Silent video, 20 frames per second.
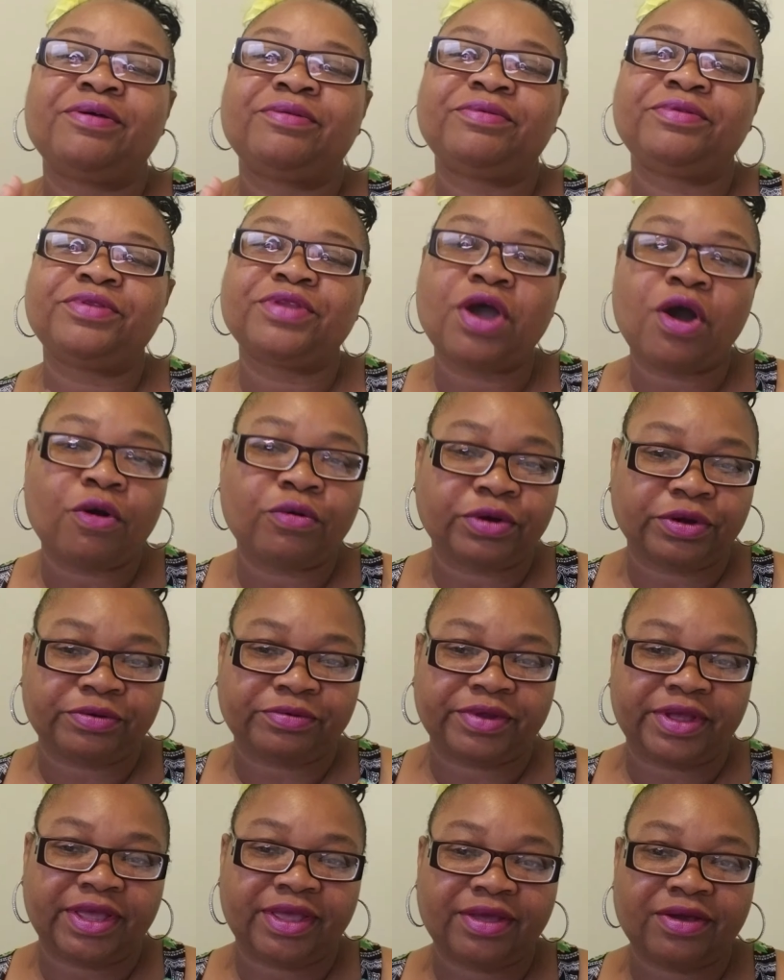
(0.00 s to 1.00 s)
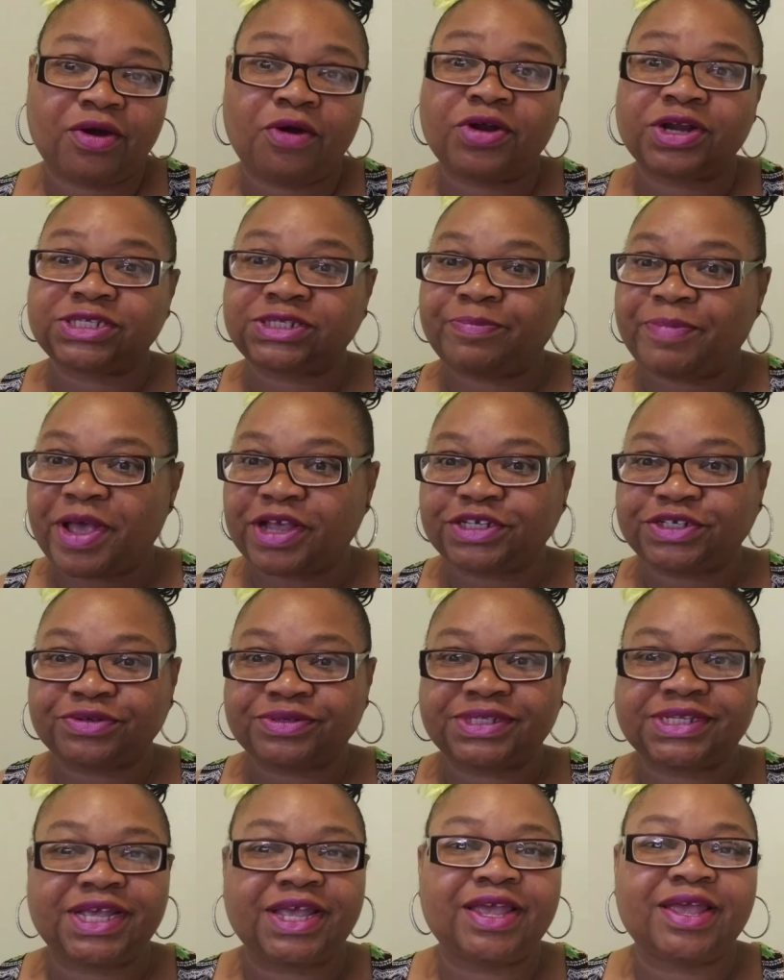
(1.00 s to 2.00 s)
notary or
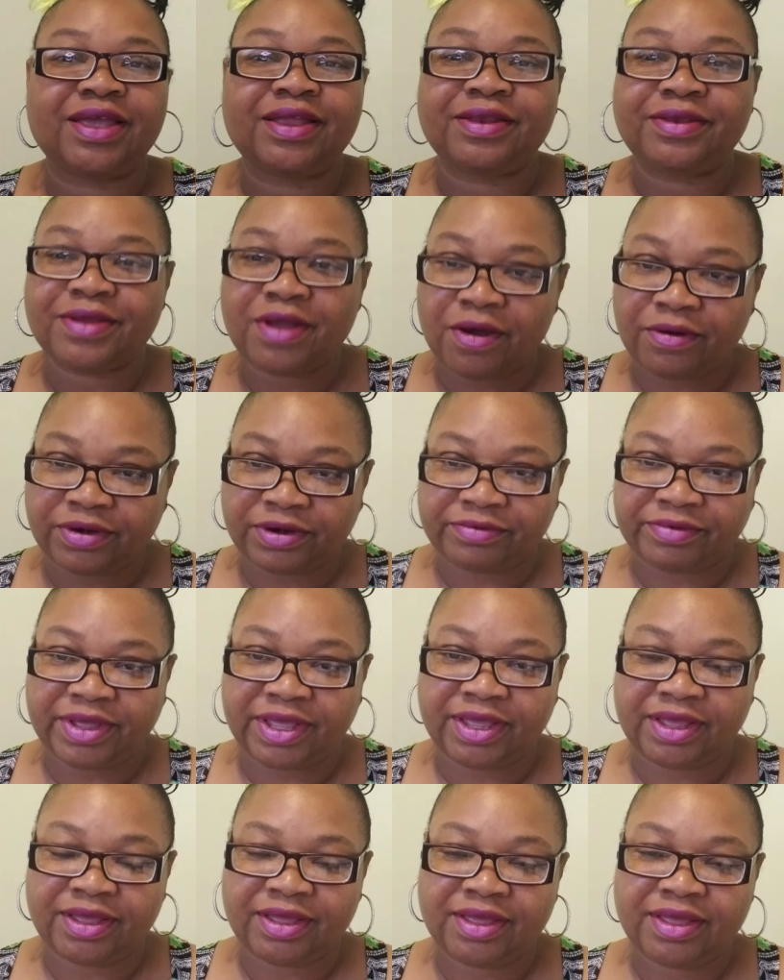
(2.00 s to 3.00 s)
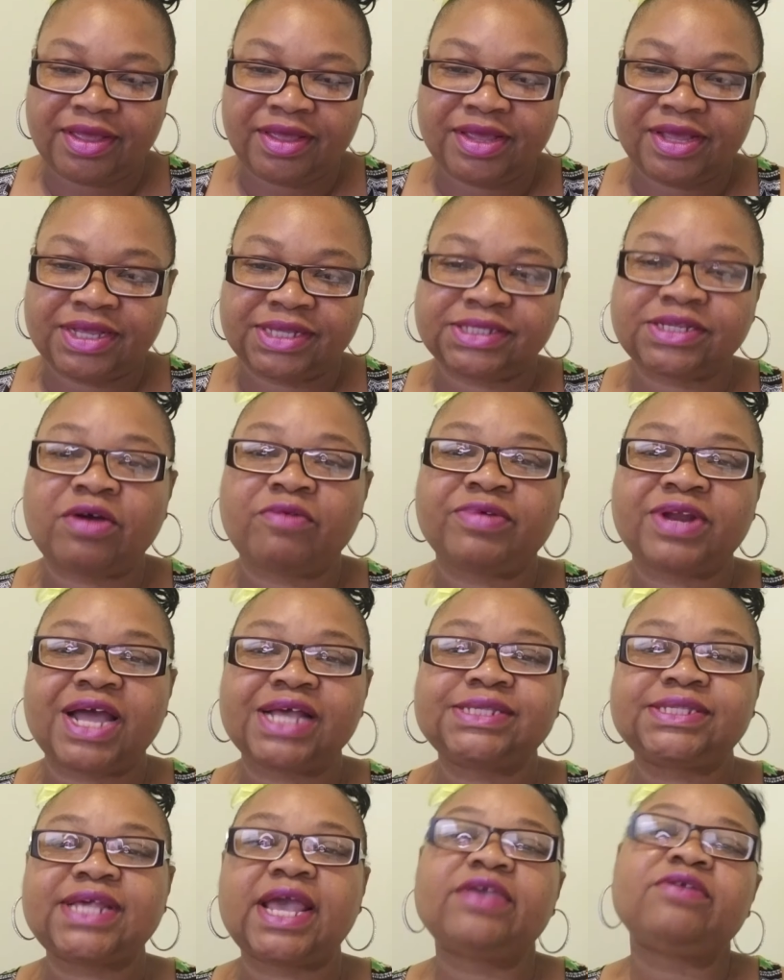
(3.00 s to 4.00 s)
specialty notary. So when I
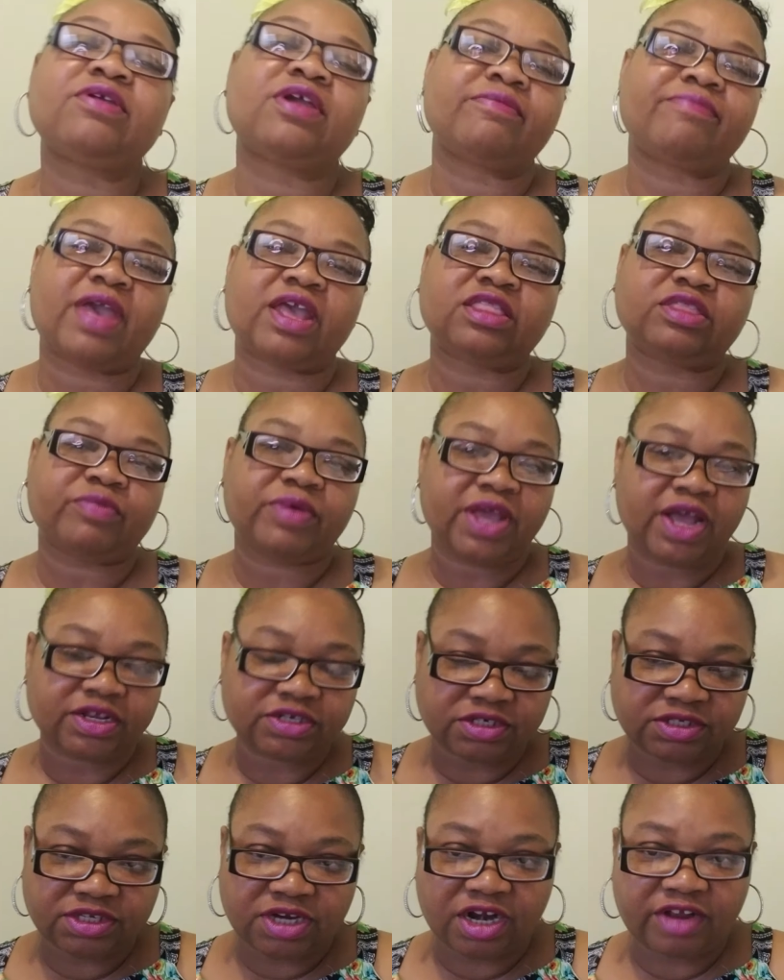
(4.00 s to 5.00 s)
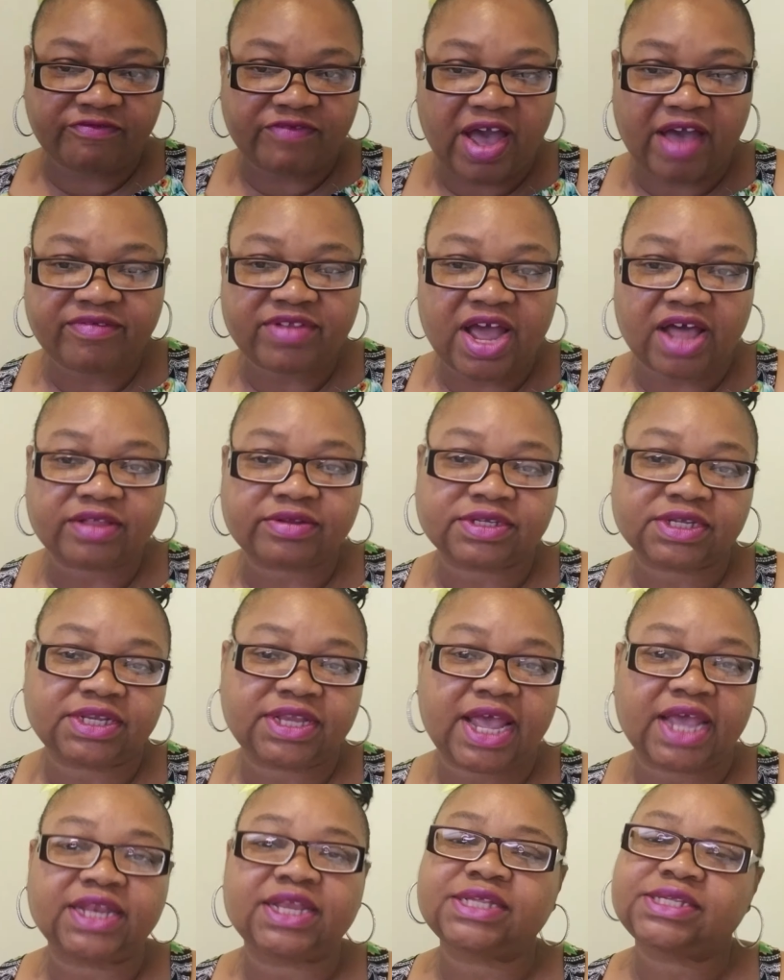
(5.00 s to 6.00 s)
say you can make $335 a
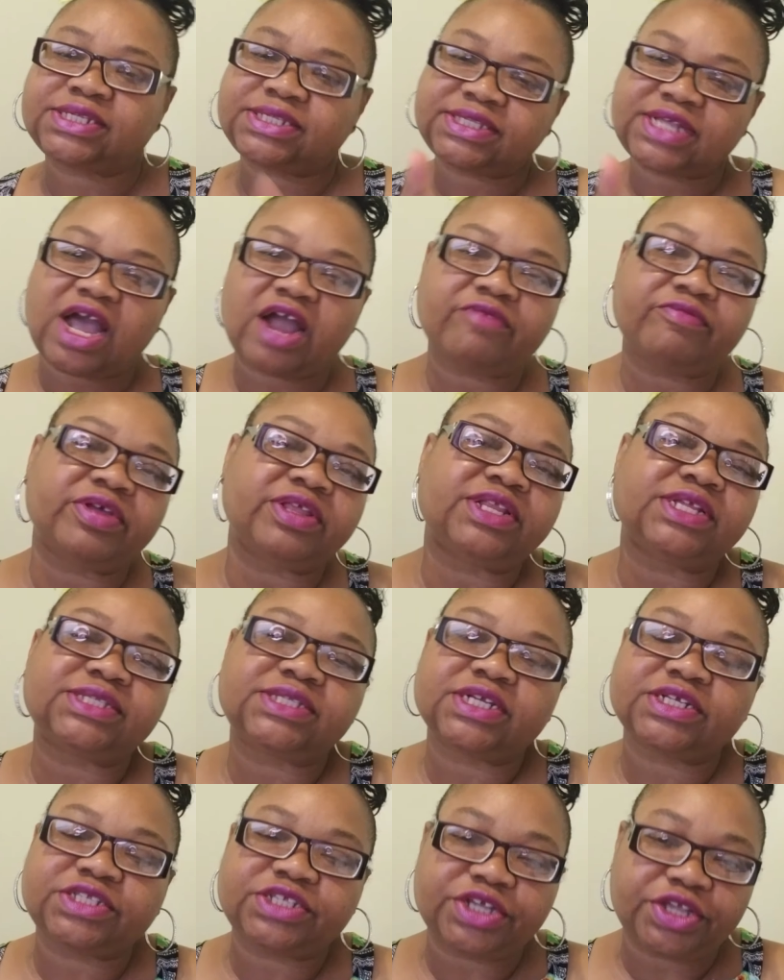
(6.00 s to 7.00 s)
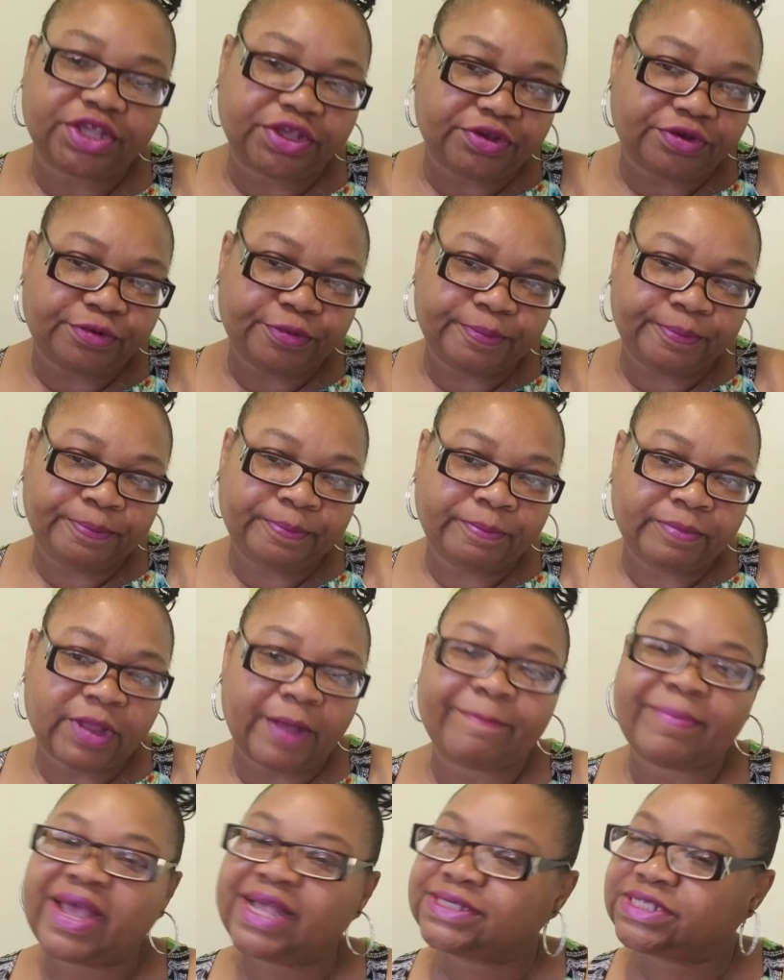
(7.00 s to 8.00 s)
day, does it sound realistic to you
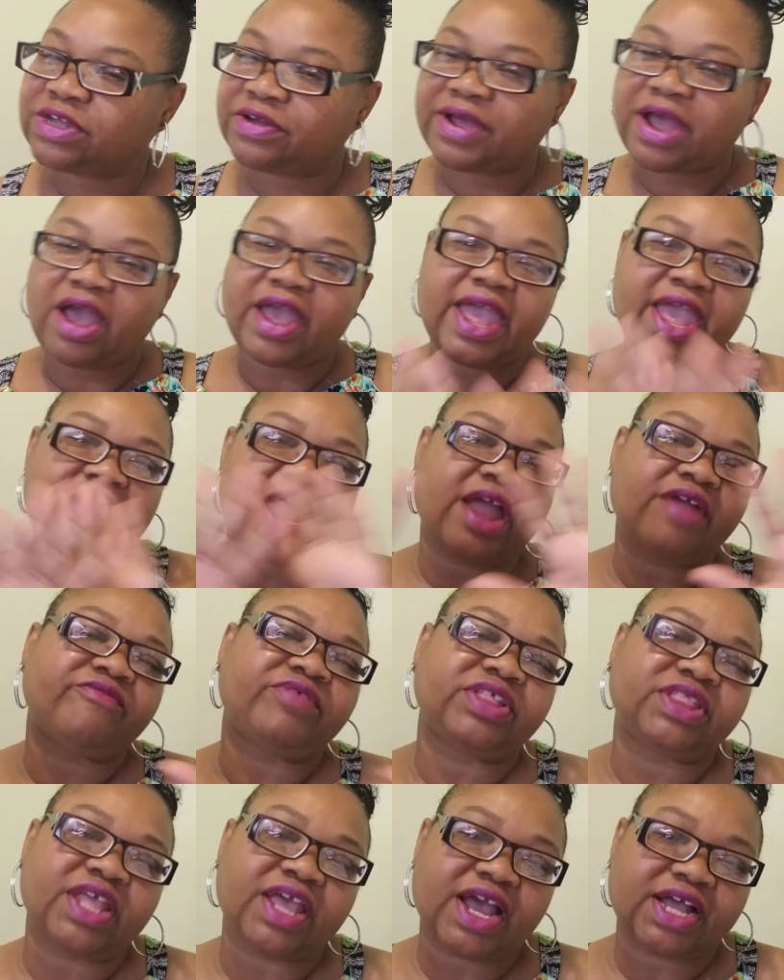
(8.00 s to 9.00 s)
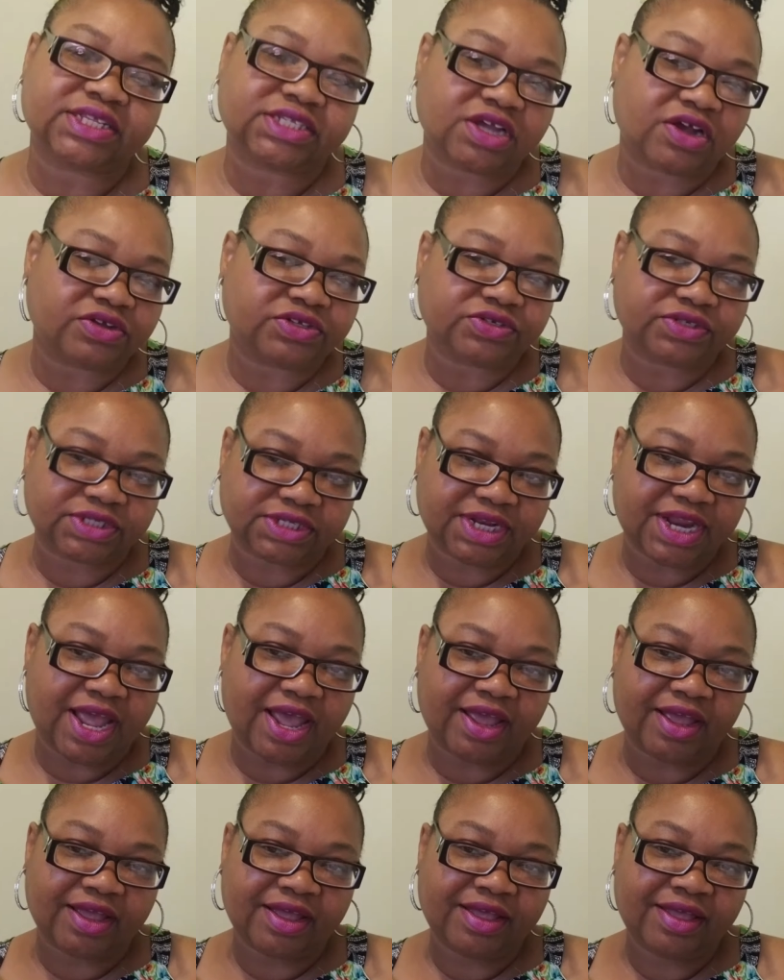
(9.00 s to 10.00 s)
based on everything I told you
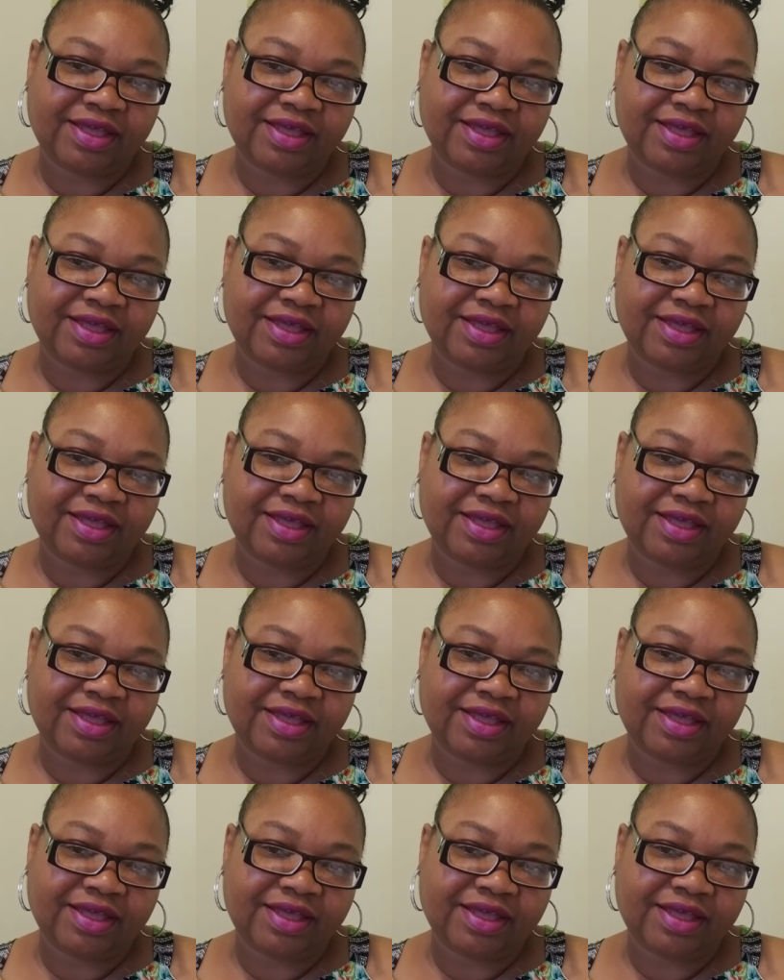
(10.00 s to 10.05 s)
today?